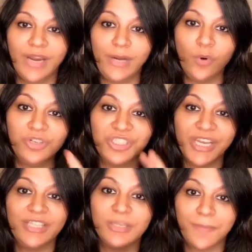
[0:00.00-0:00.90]
It won't
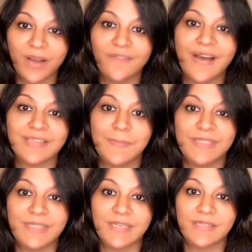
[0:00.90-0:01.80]
change a bakwas
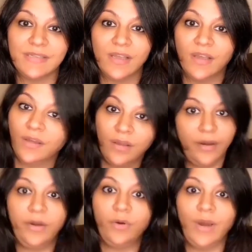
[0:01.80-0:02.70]
business
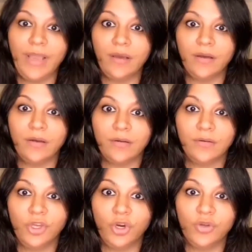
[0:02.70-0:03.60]
into like a,
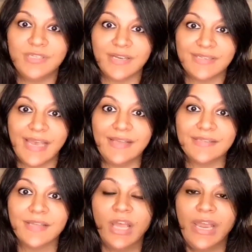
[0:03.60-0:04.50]
you know, success.